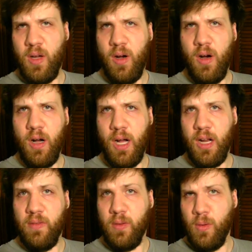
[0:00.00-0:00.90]
all
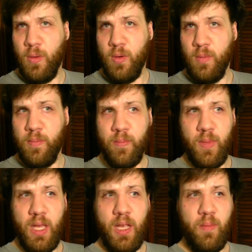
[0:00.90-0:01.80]
out of aluminum
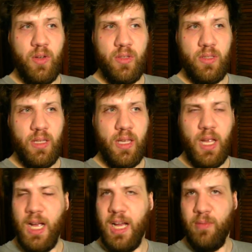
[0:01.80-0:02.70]
and mostly
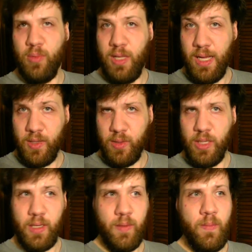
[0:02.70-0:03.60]
have
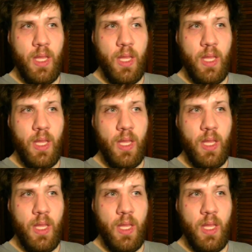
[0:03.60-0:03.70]
plastic.